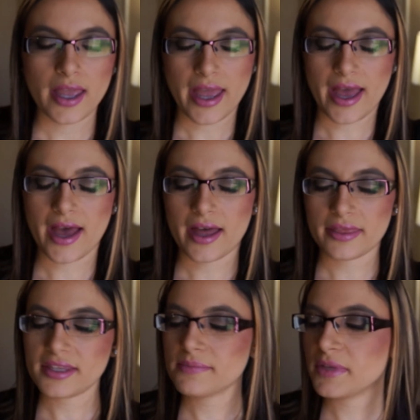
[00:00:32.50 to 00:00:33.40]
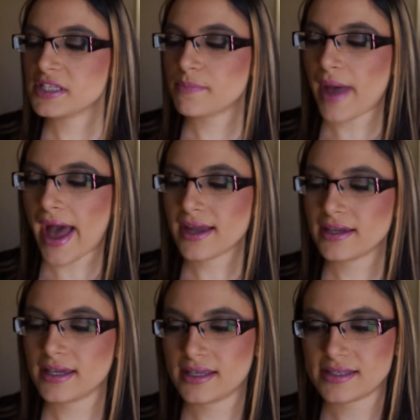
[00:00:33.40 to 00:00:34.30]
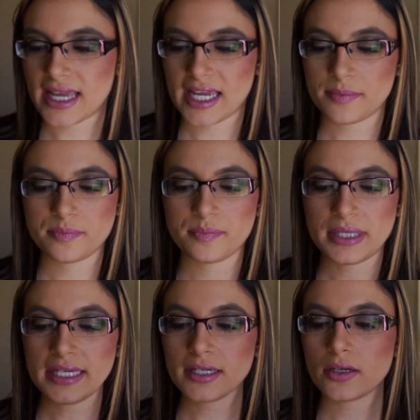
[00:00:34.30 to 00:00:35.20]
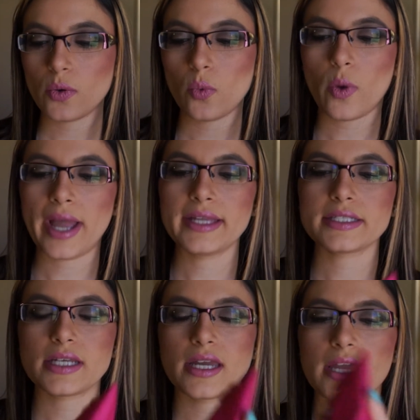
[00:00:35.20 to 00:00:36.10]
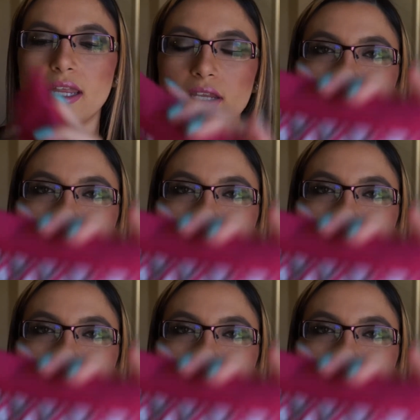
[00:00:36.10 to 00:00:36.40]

And this month's bag is a pink, white, and